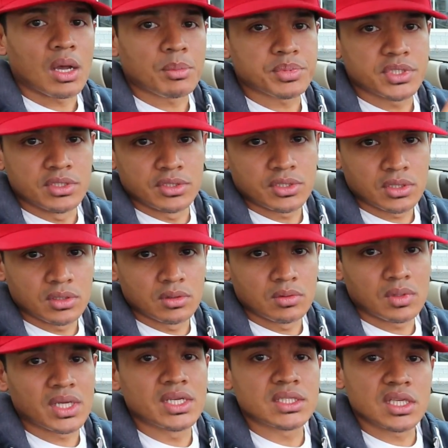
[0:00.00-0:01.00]
Option
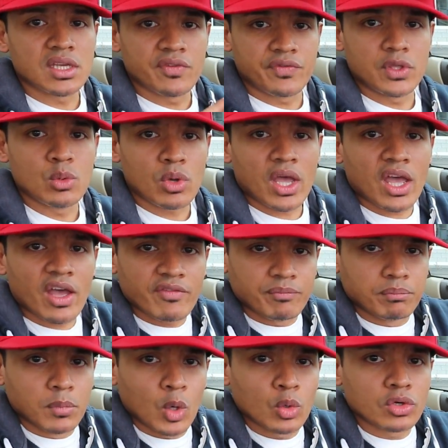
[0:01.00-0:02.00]
2 is if you
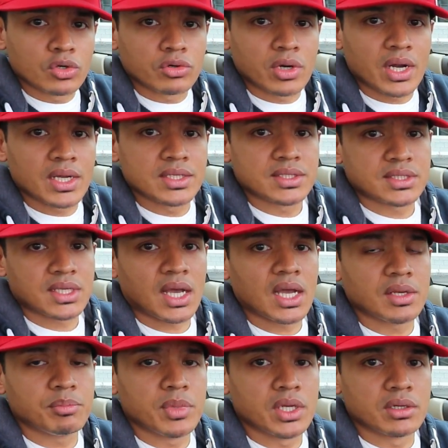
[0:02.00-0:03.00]
have motorized
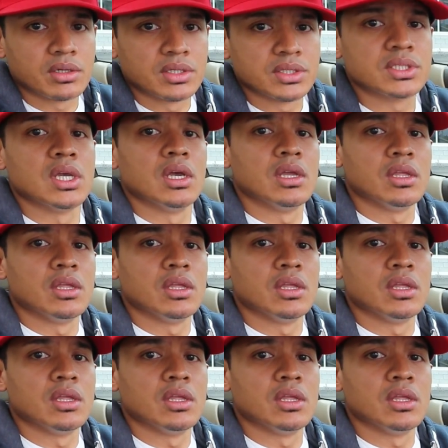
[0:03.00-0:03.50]
side mirrors,